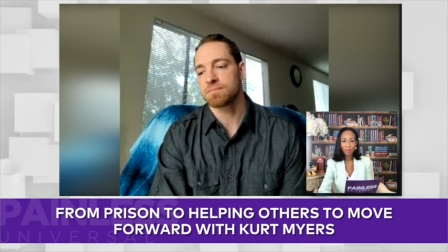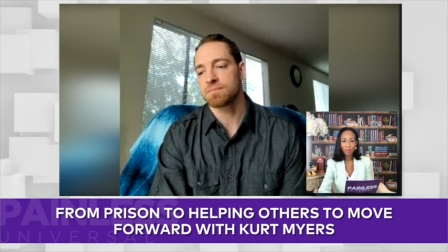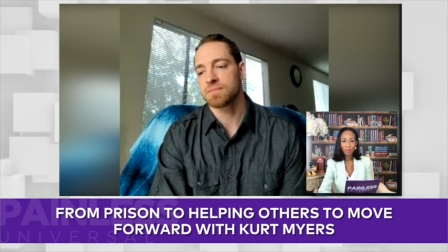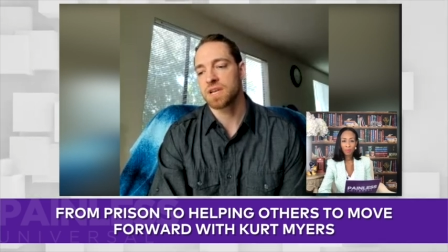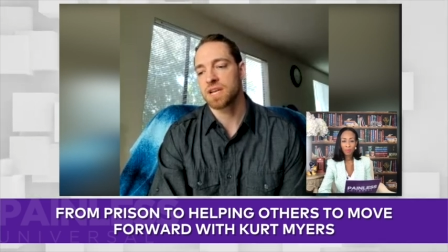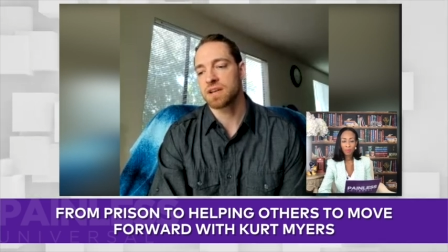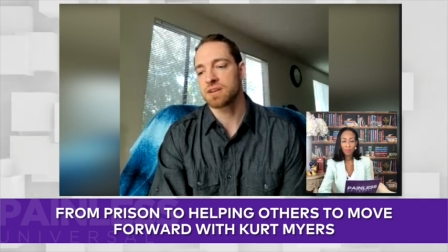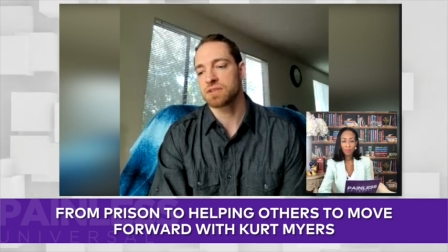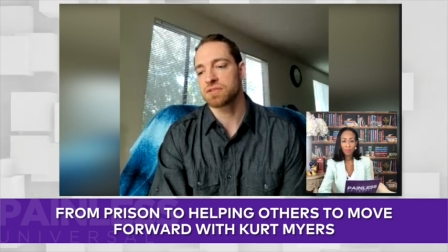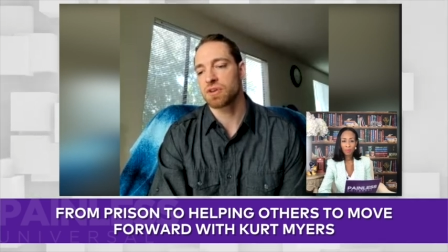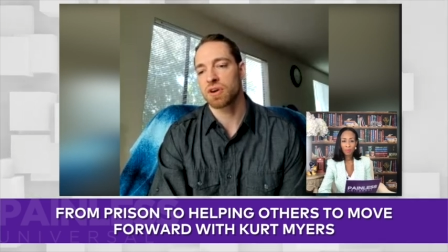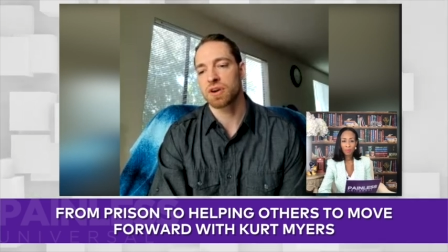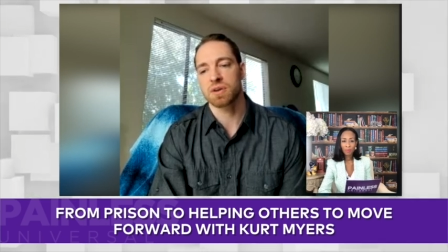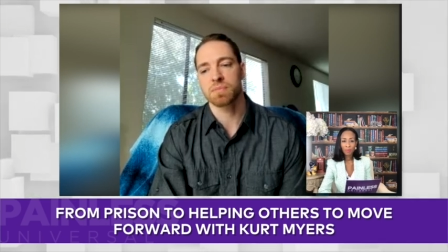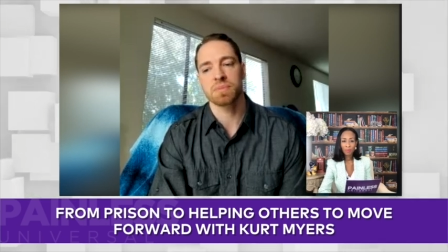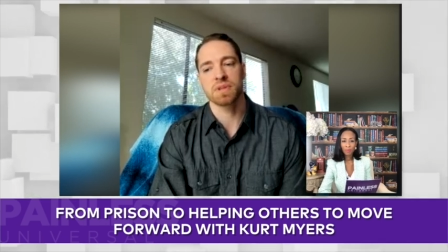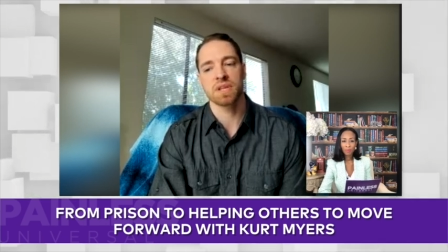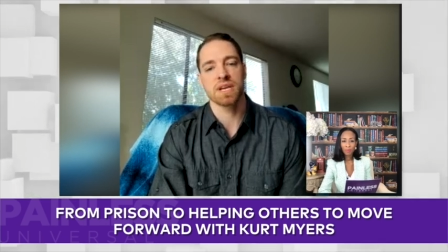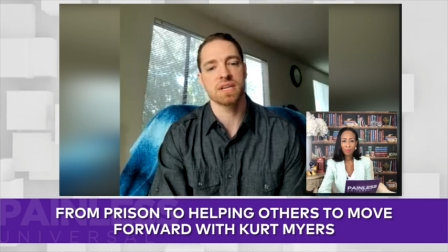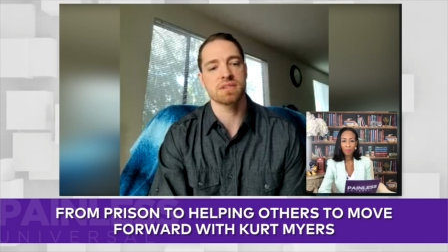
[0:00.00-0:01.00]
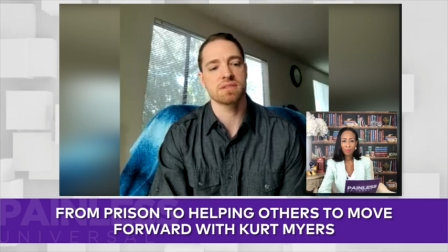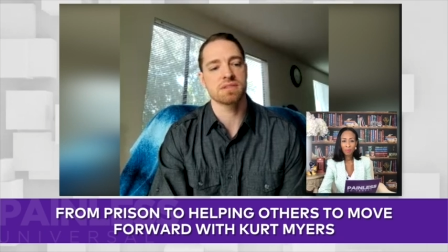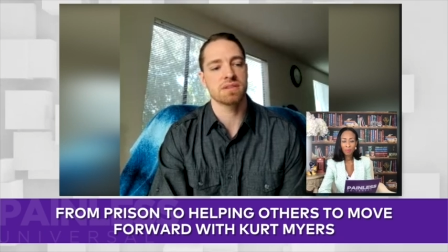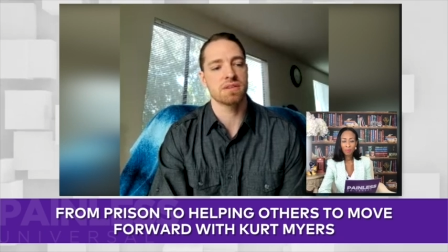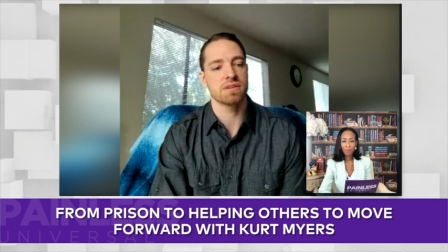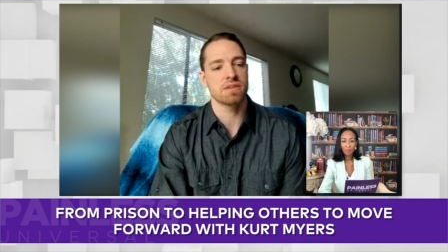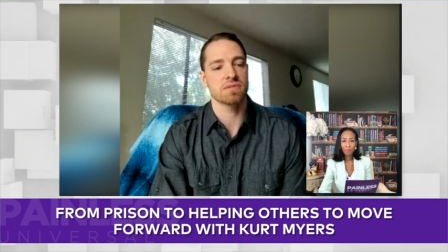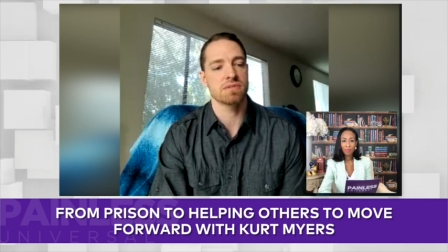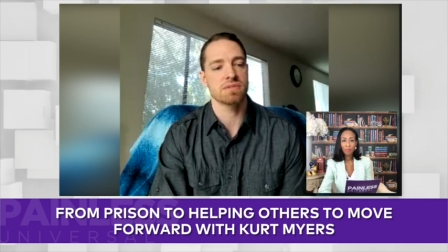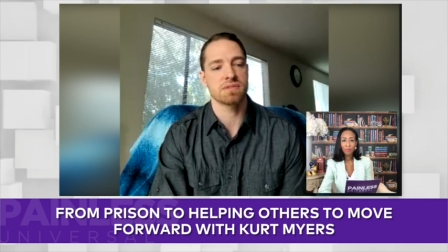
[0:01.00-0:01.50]
in a dark place, you
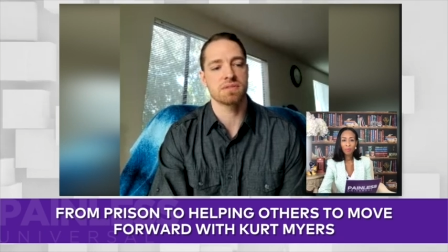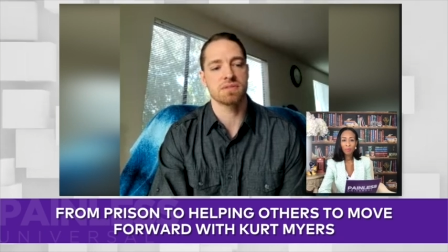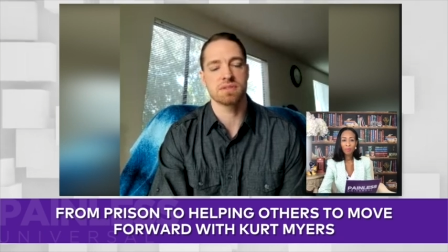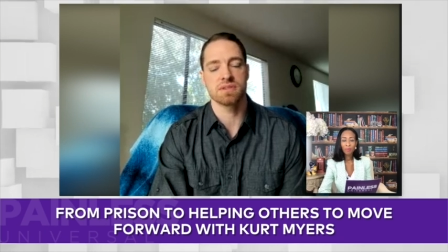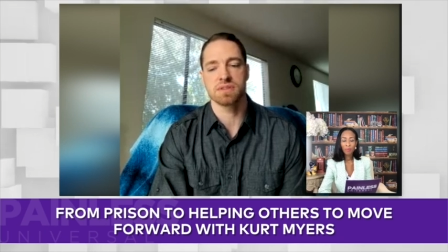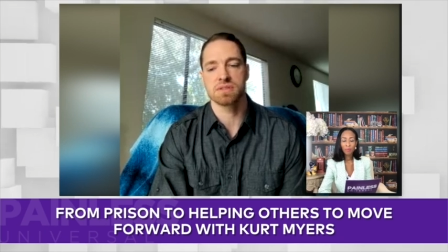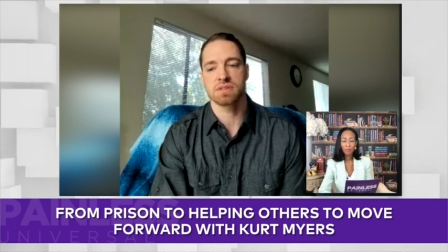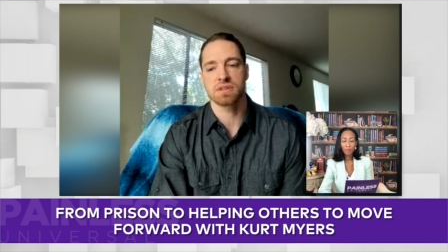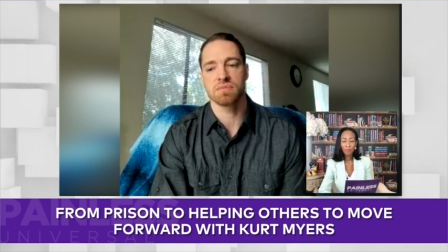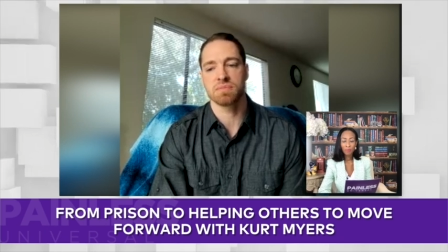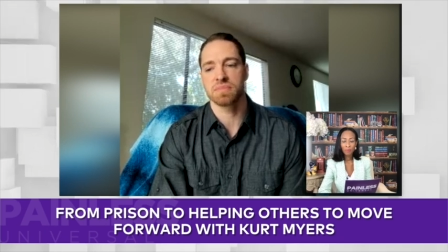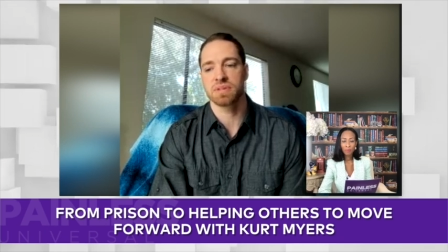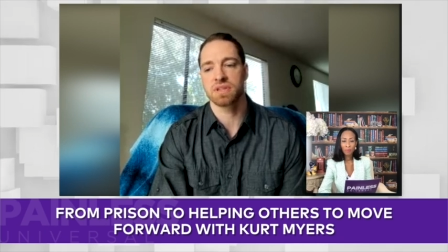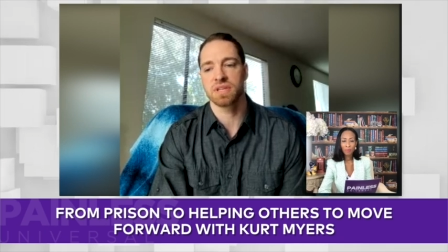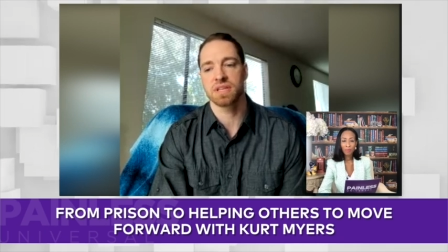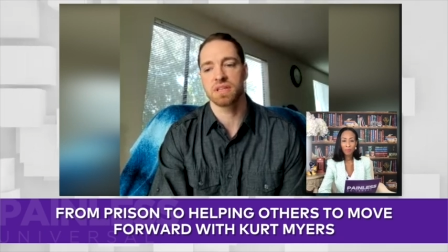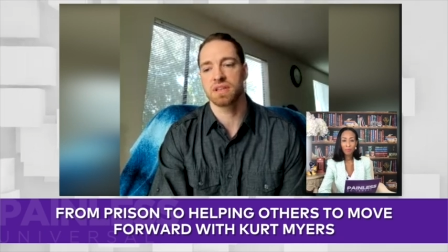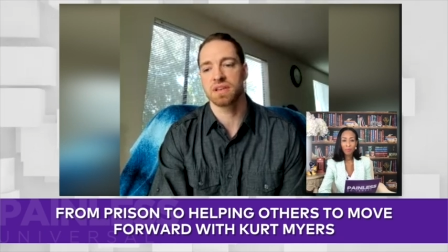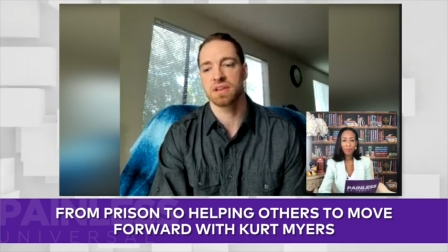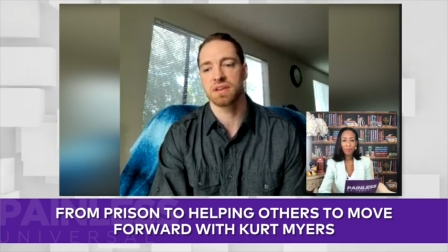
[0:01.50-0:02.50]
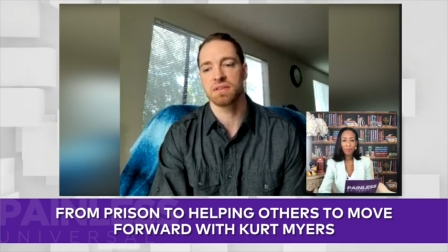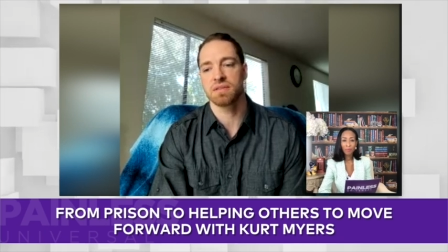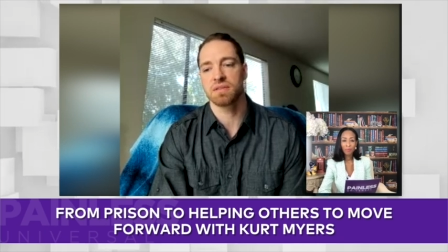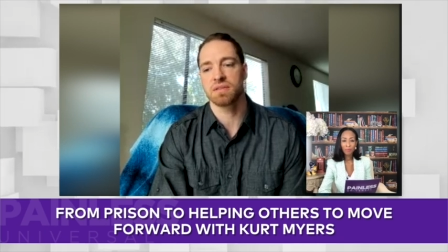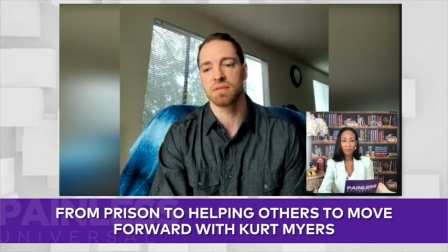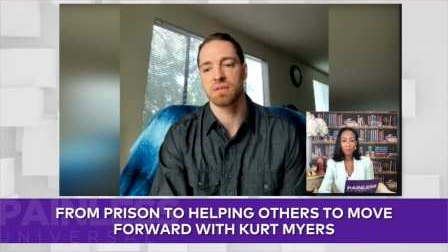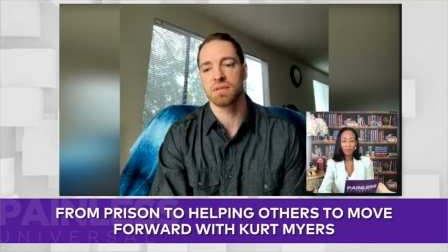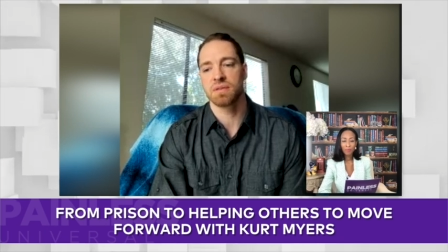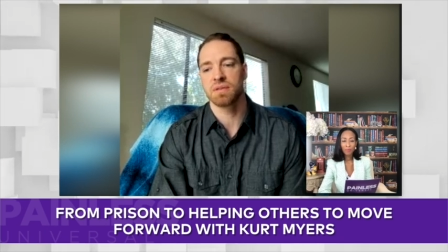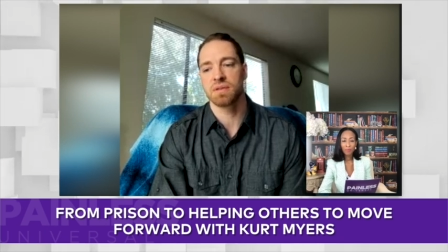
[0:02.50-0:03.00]
know, just completely
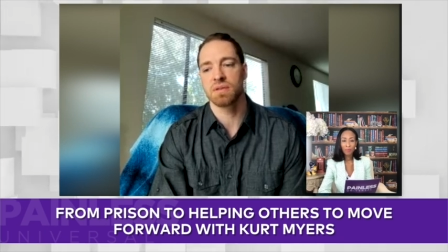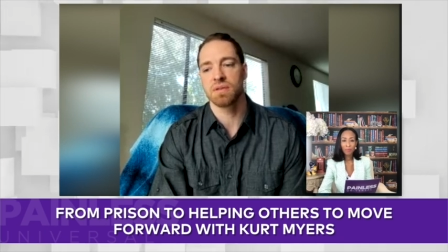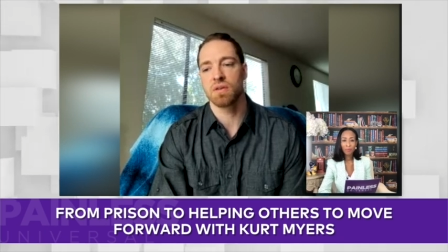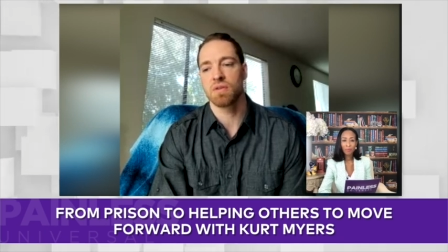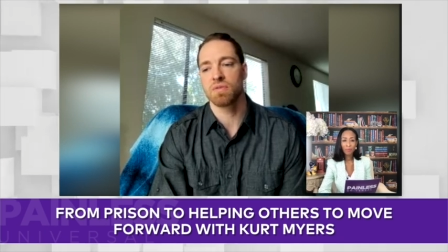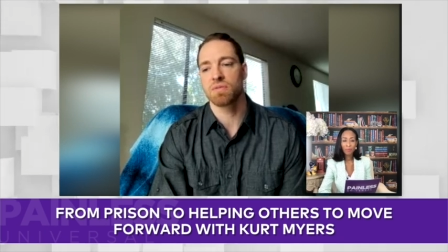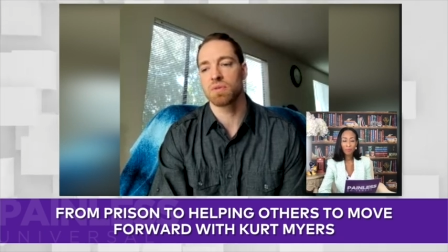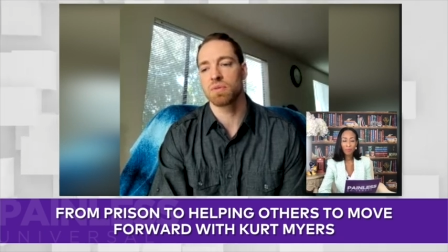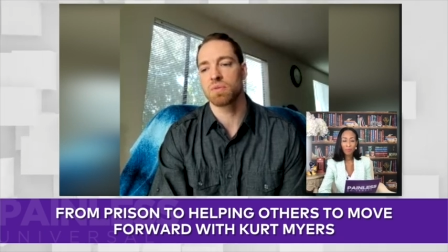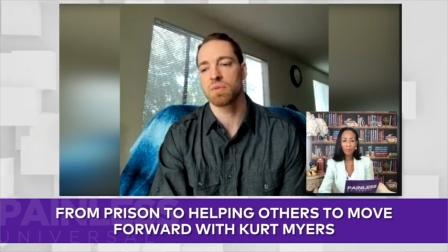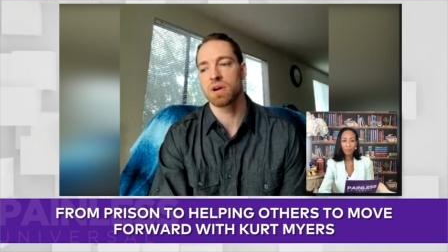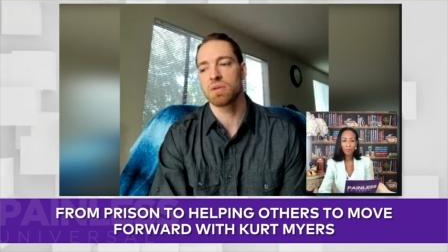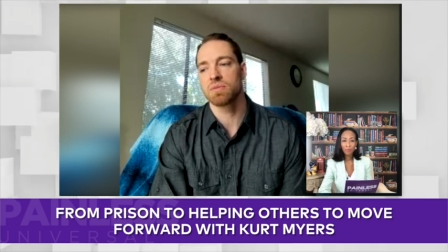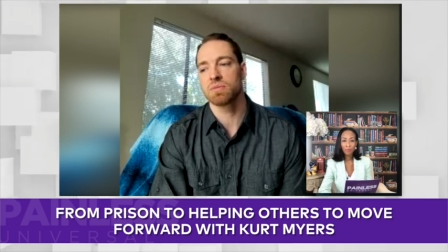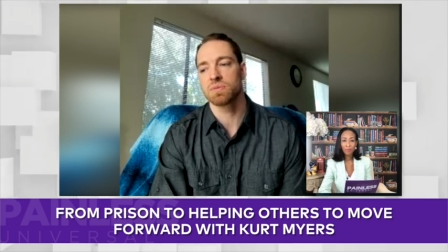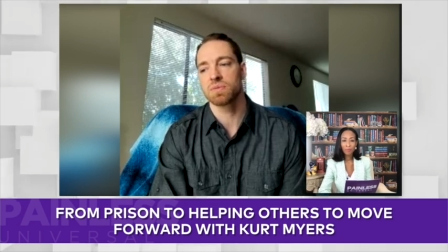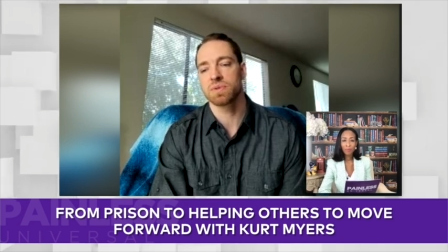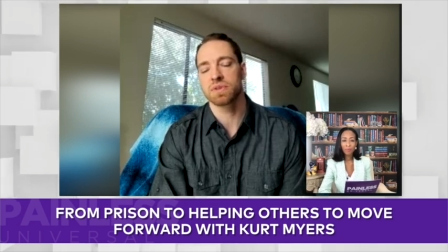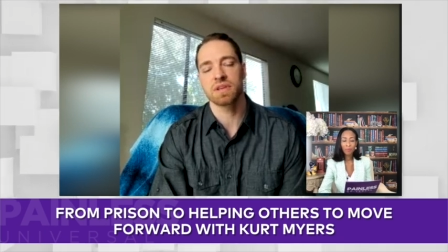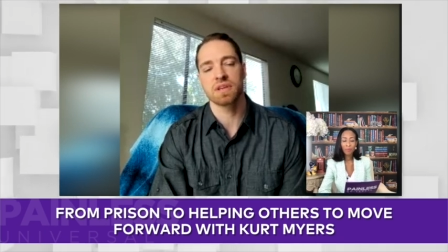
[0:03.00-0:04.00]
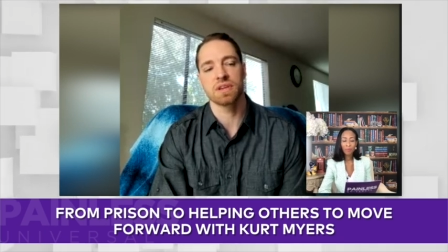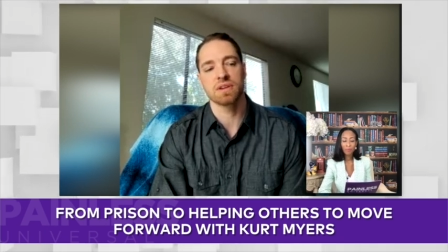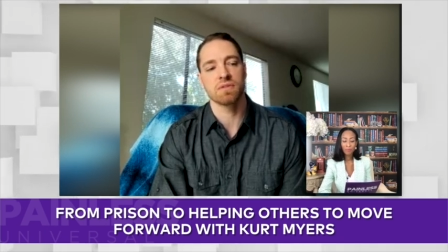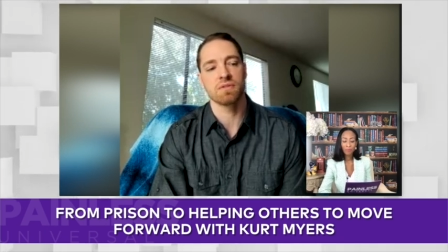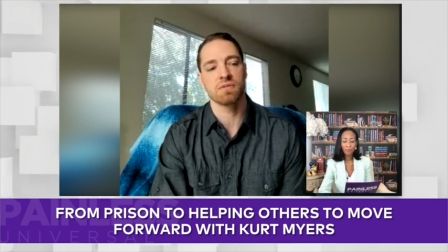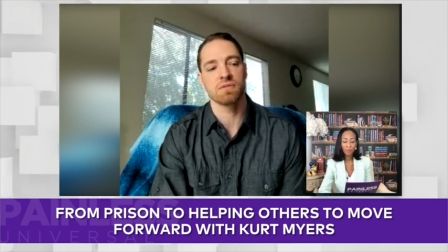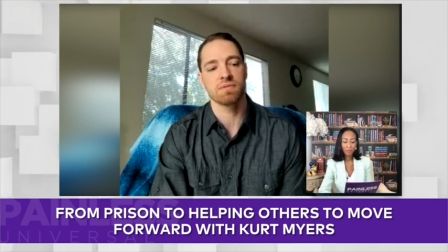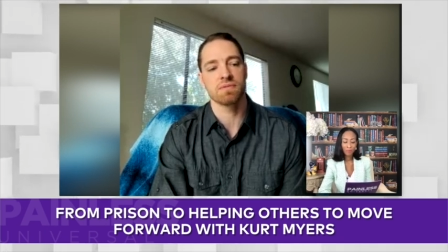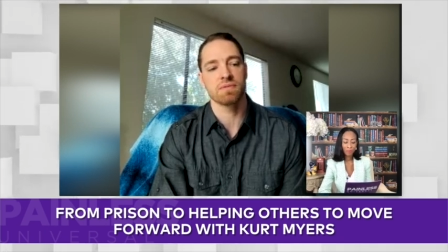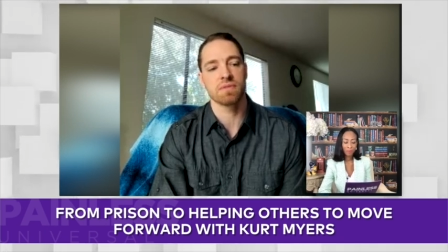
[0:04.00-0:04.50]
overwhelmed with
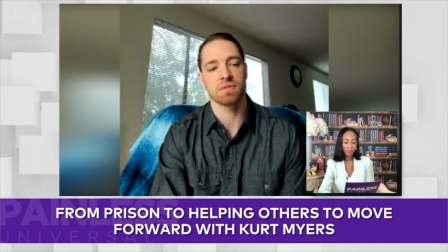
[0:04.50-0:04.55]
guilt,